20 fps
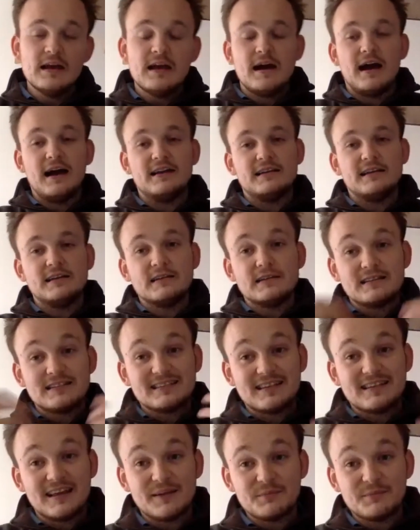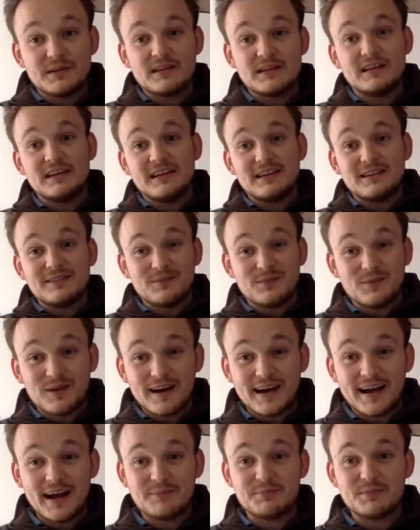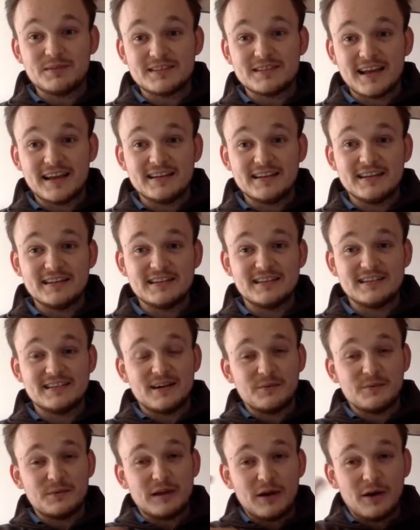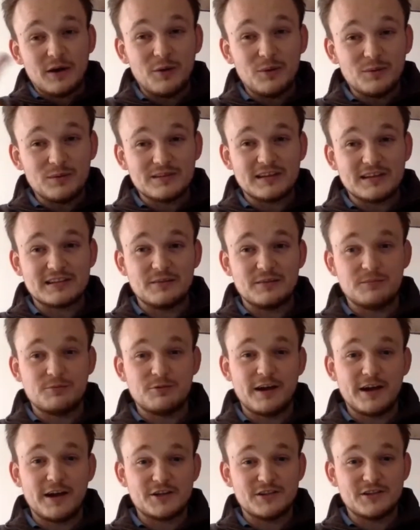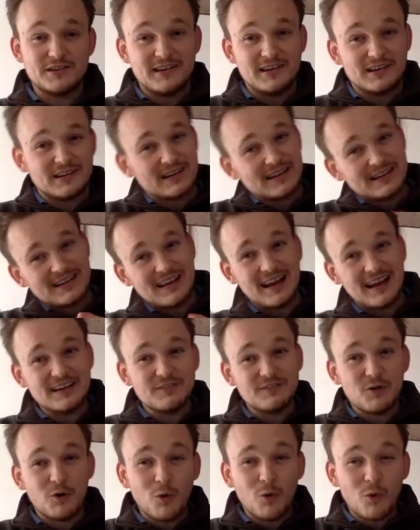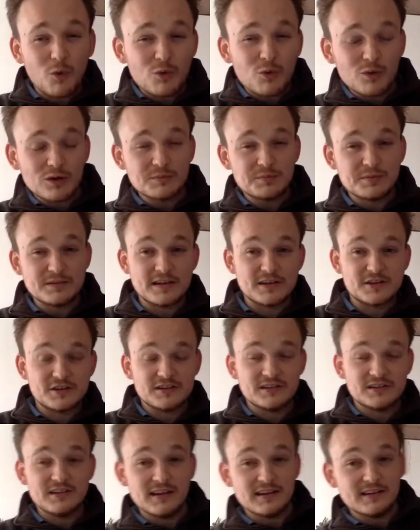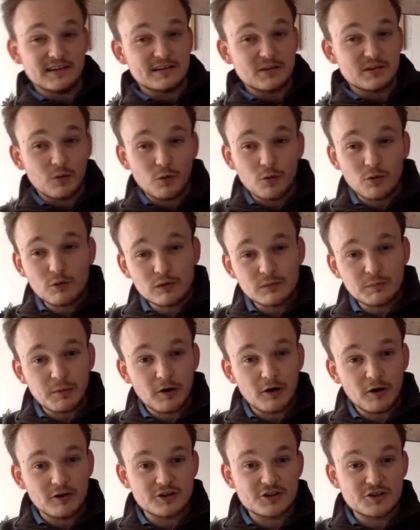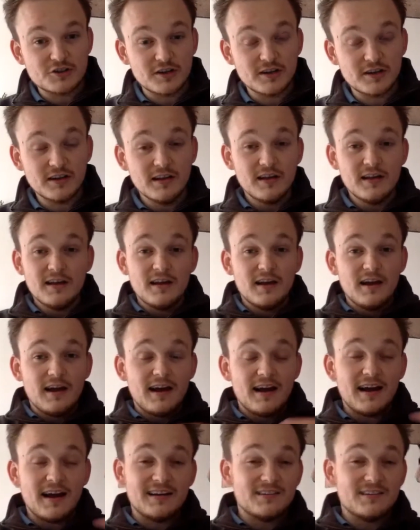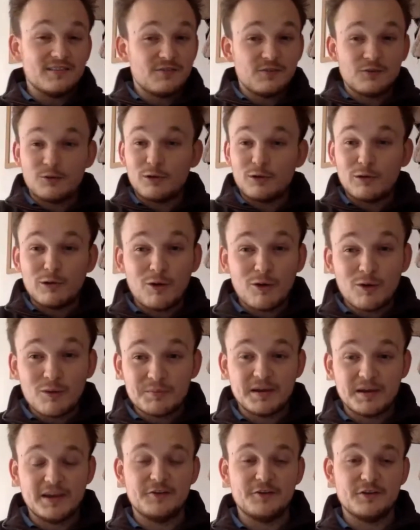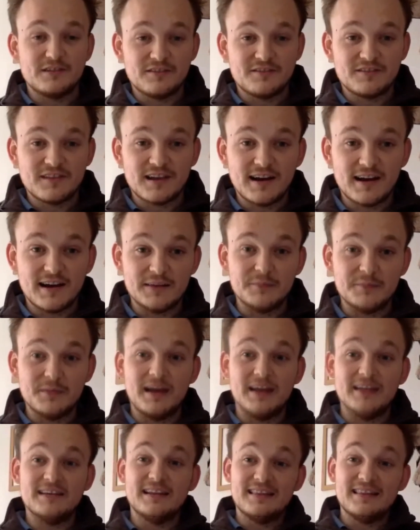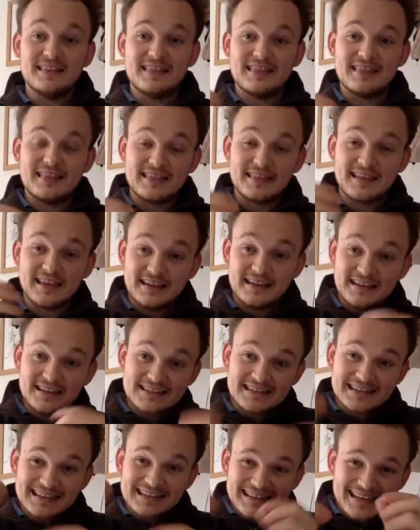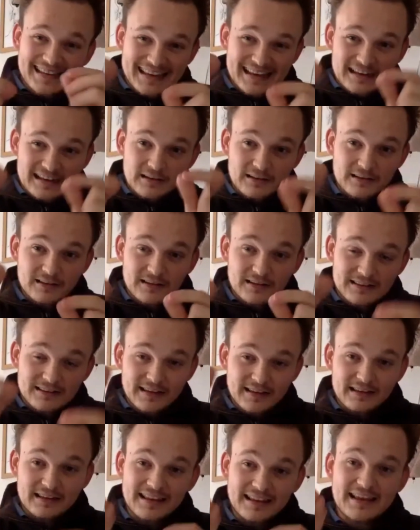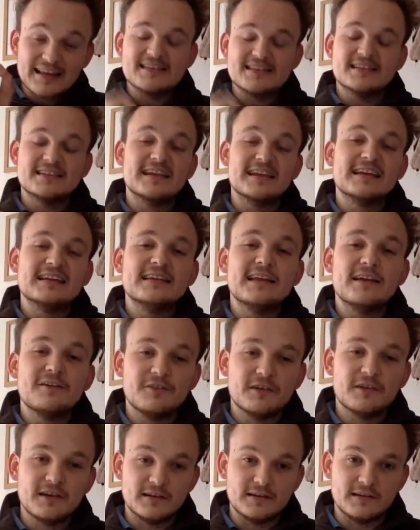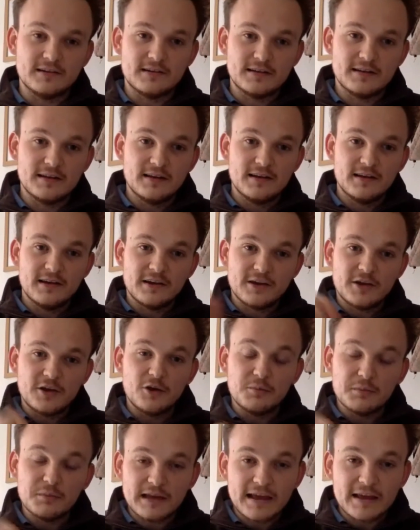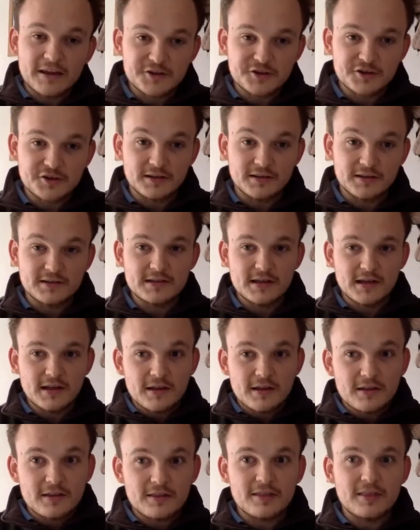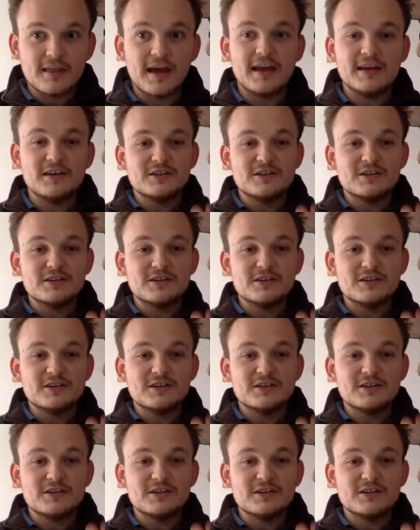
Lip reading: And then typically what happens then is that we hold this compression in kind of awkward position, in this awkward posture, and for a long period of time. And then these little insignificant accumulations then